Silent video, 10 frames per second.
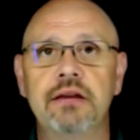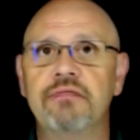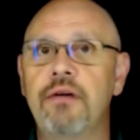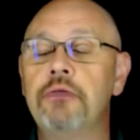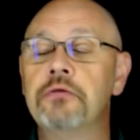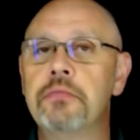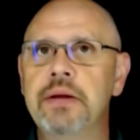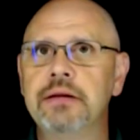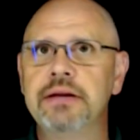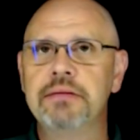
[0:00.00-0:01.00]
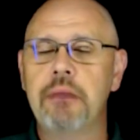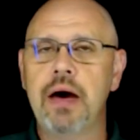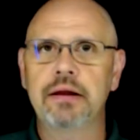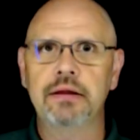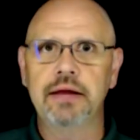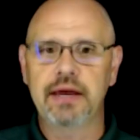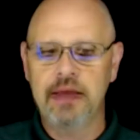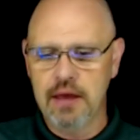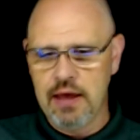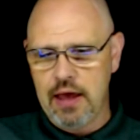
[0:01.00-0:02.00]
your vulnerability modeling,